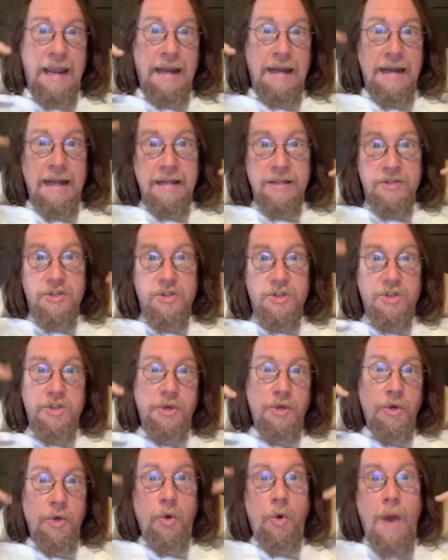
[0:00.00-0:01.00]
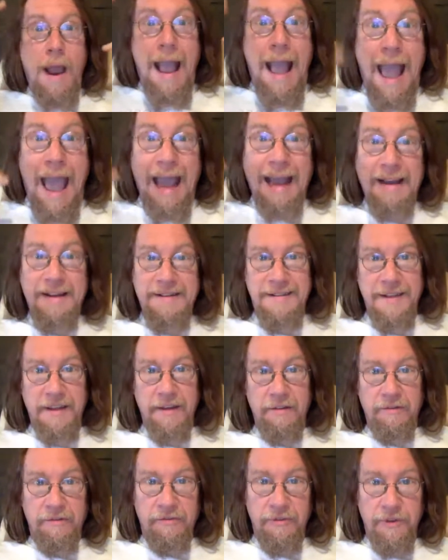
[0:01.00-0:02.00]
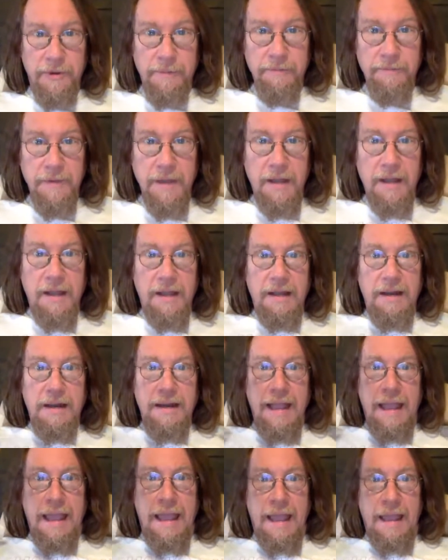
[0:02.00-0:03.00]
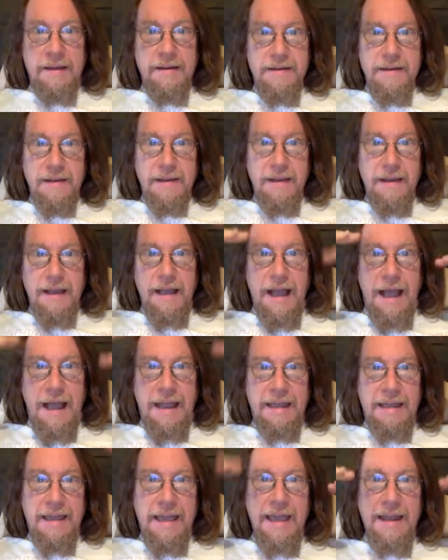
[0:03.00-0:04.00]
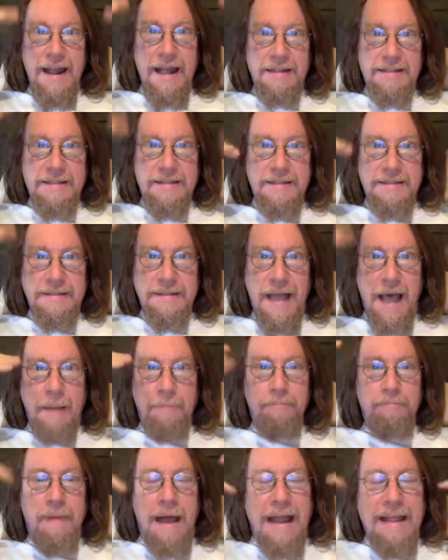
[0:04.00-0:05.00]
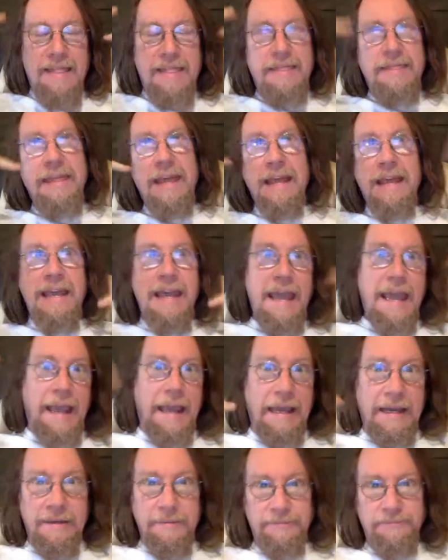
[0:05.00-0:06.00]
is too active and I cannot stop my thinking.